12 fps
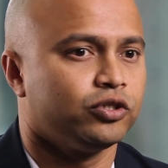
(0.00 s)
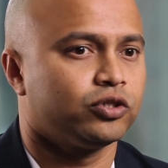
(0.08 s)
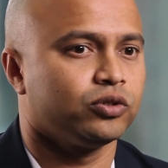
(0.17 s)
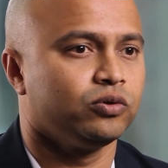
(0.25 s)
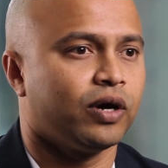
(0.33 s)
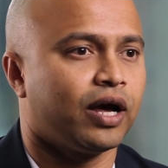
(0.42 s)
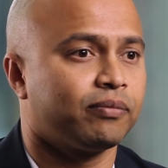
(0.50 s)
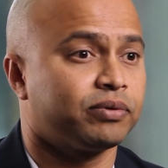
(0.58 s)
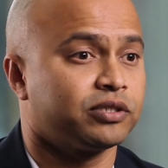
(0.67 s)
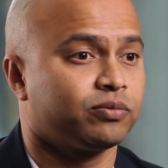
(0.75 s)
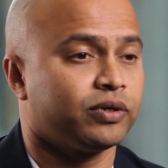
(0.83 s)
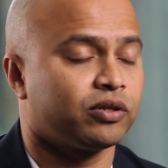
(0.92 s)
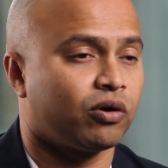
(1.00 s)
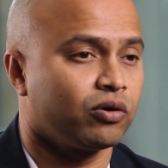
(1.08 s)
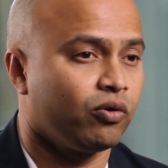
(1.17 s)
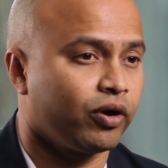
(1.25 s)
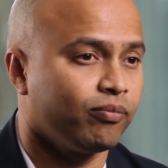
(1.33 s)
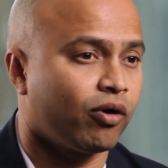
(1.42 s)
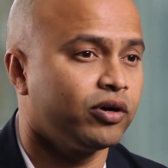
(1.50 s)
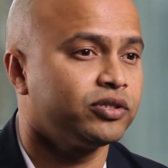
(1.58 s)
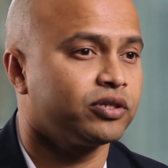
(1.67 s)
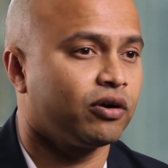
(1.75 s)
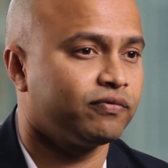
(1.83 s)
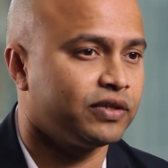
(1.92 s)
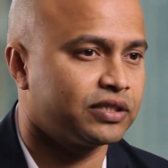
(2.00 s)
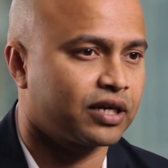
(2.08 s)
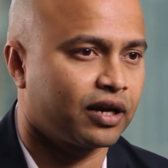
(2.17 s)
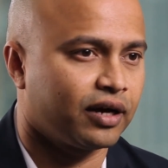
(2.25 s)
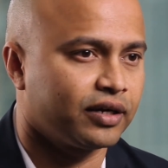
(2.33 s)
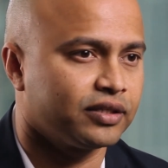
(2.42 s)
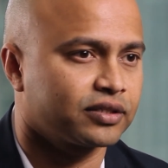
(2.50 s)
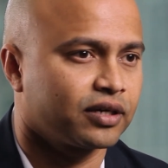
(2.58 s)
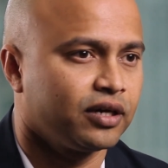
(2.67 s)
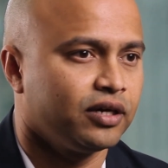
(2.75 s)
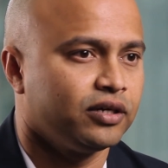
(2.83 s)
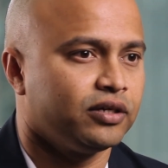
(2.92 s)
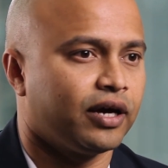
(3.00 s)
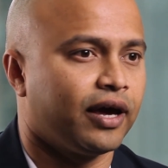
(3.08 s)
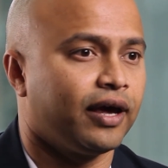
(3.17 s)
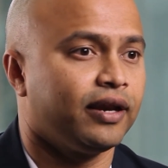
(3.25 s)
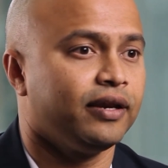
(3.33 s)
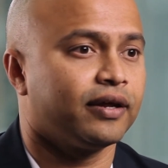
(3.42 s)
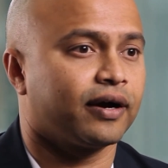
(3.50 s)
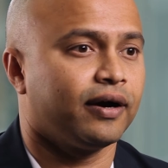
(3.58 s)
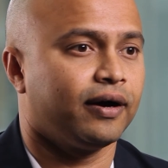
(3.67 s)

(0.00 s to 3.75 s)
to help us with ongoing monitoring of these clients and